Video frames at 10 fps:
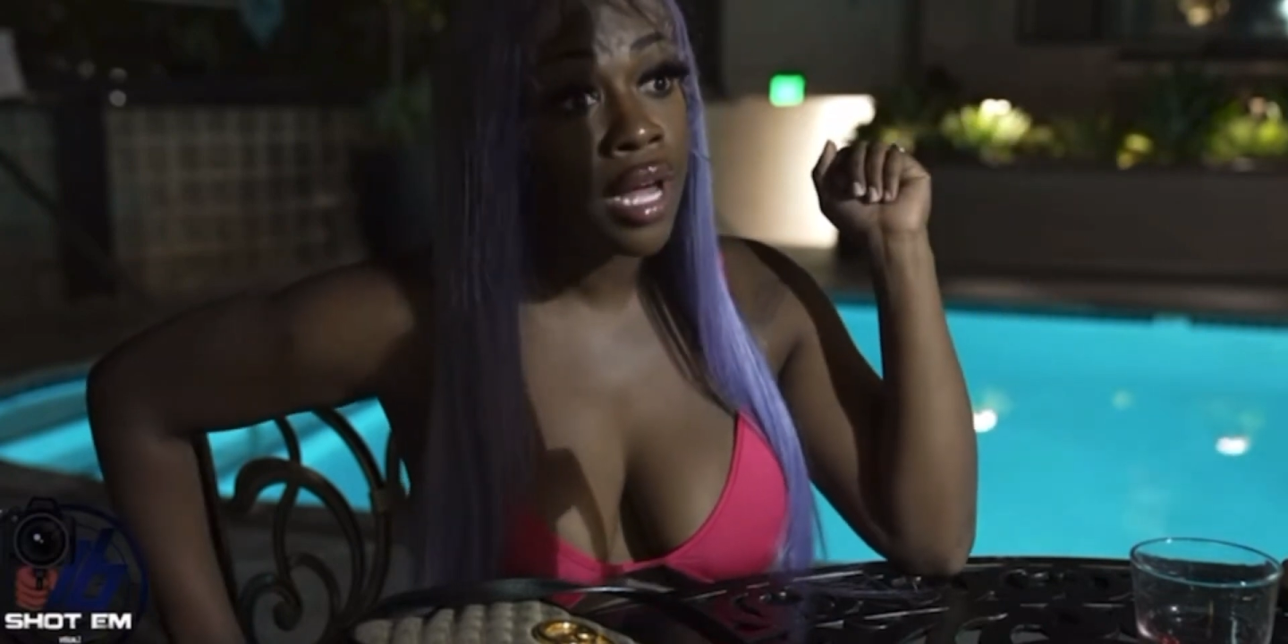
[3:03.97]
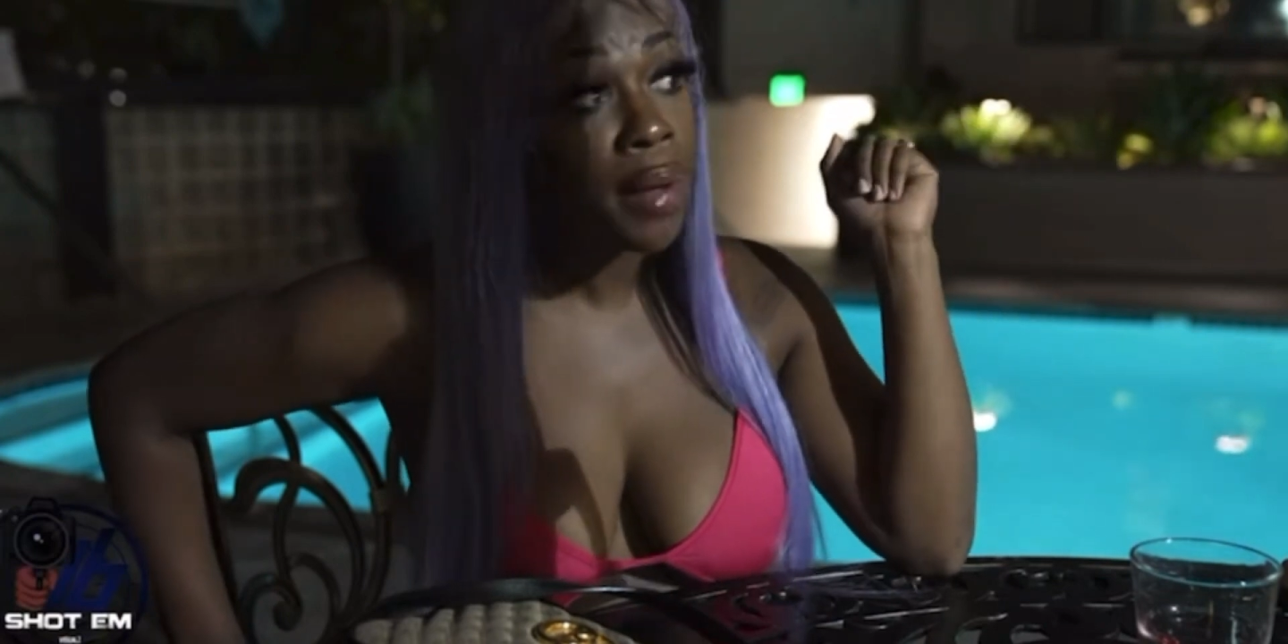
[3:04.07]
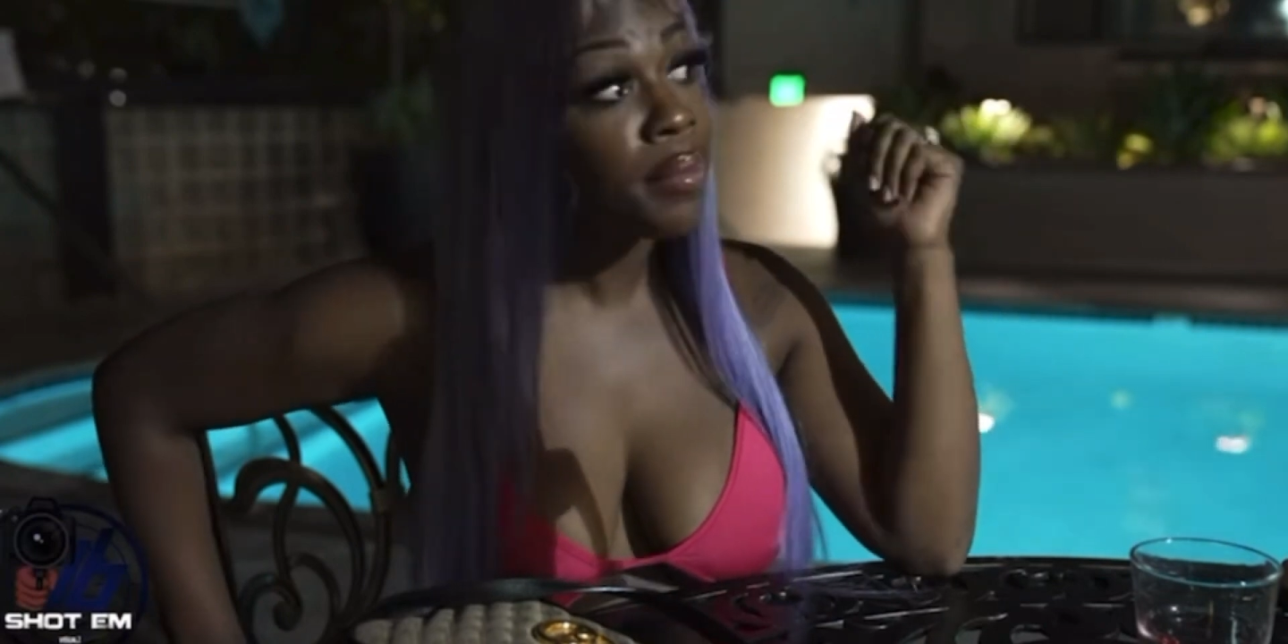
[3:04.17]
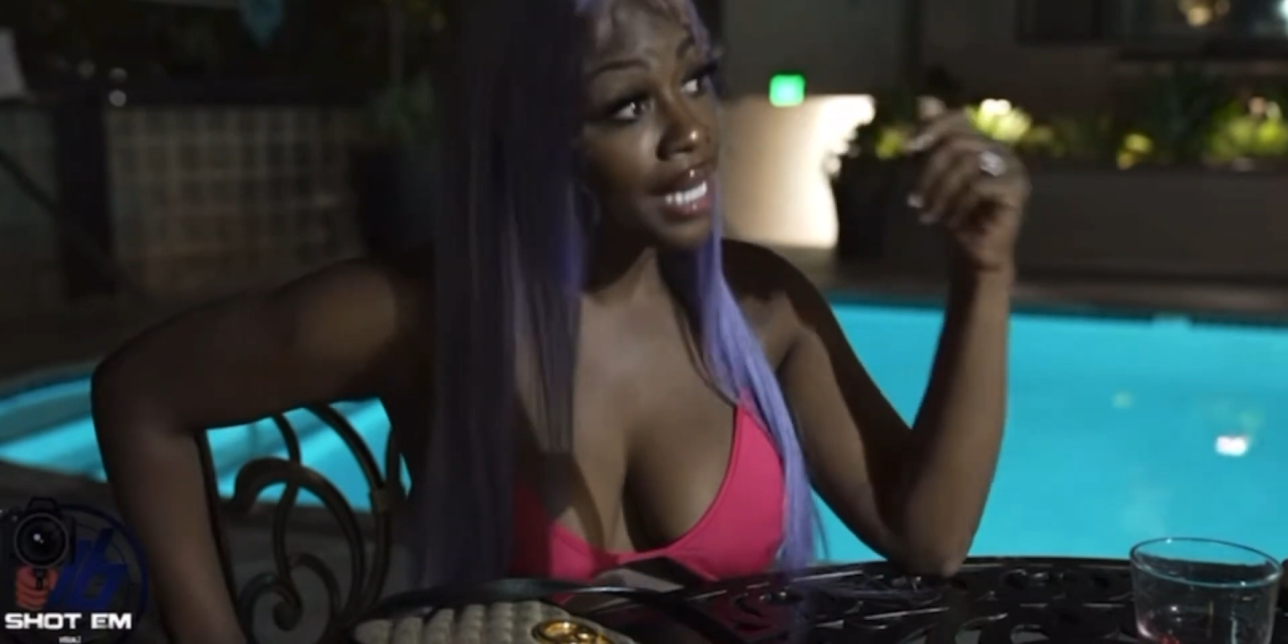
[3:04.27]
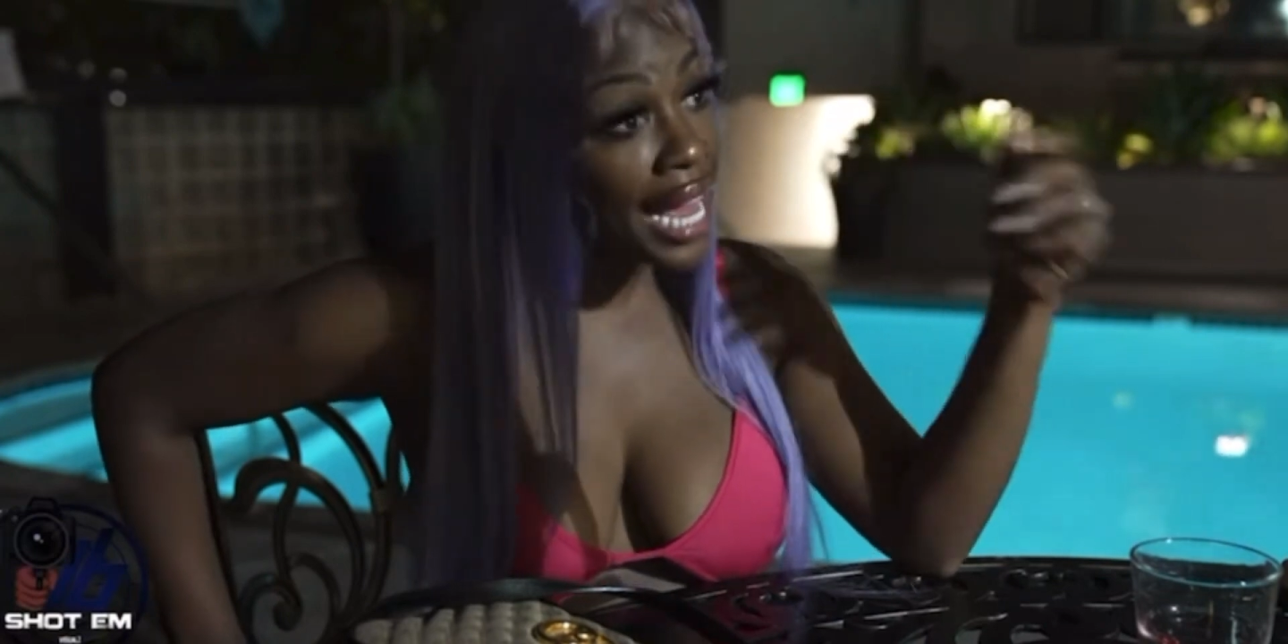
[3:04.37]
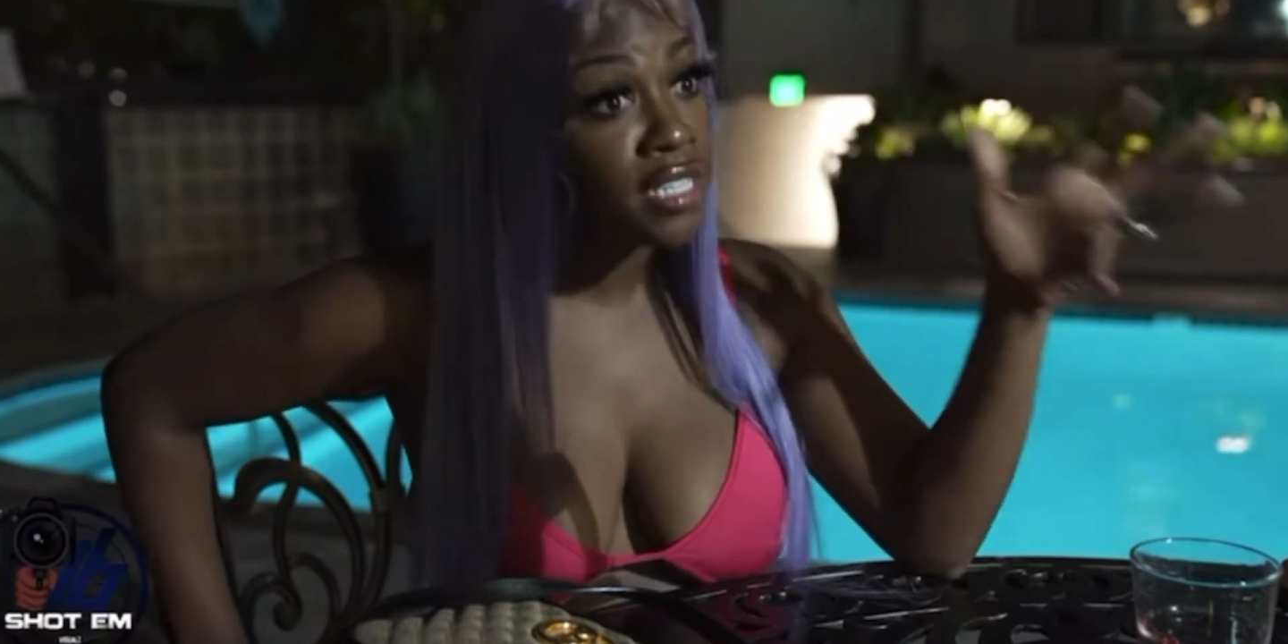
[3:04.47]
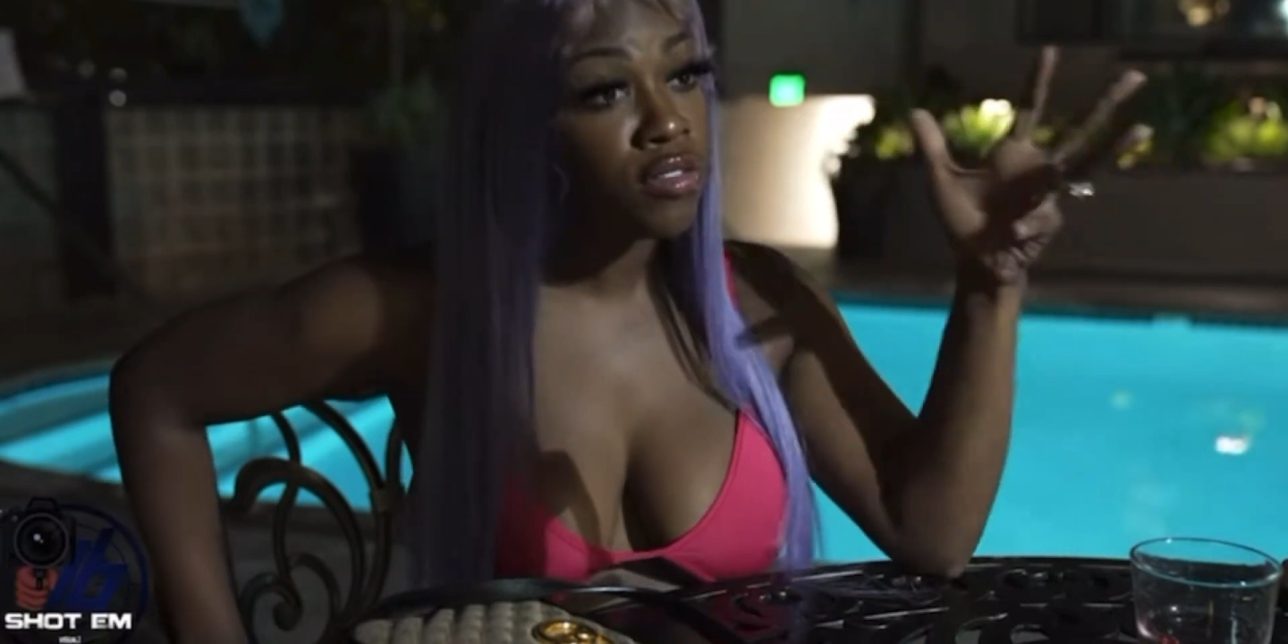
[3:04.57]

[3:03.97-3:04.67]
I'm glad